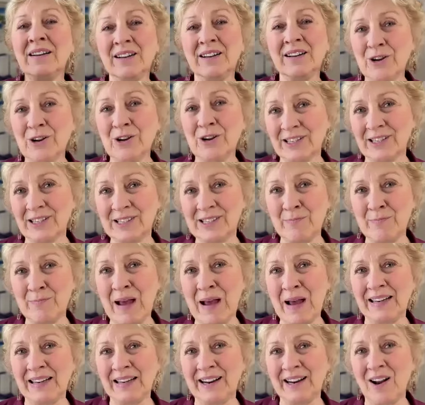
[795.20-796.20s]
you'll
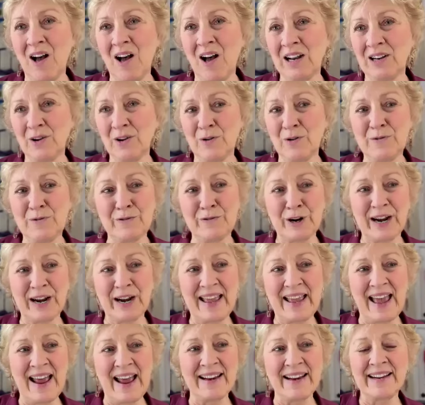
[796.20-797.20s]
smell it all over
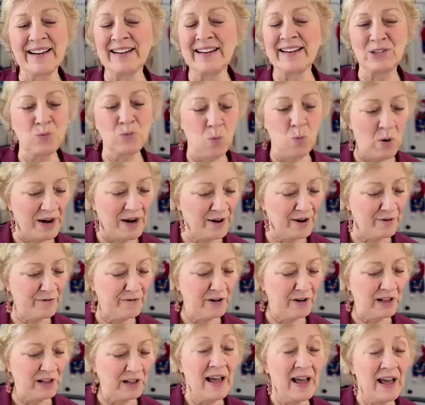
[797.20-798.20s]
again, and it's
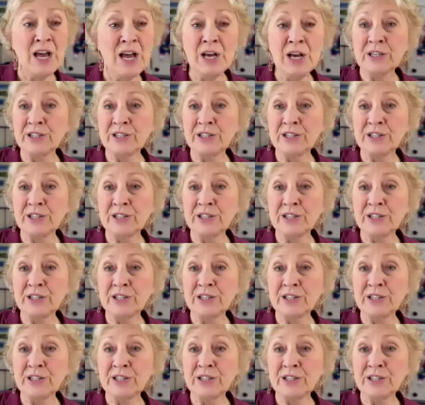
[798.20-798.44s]
wonderful.